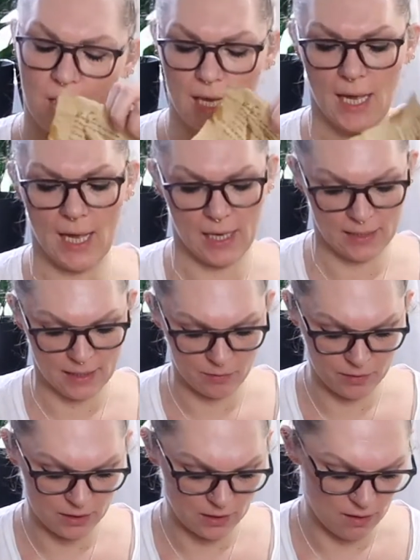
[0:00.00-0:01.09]
And I
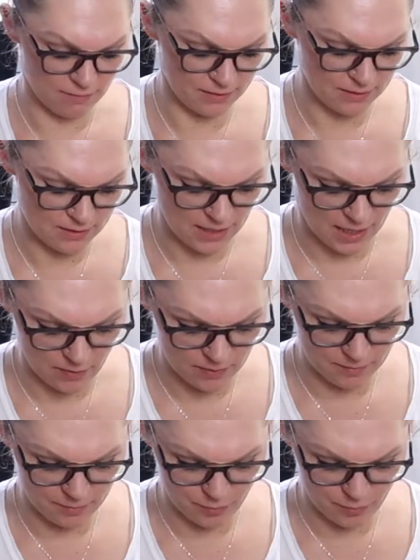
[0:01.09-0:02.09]
really love it. I will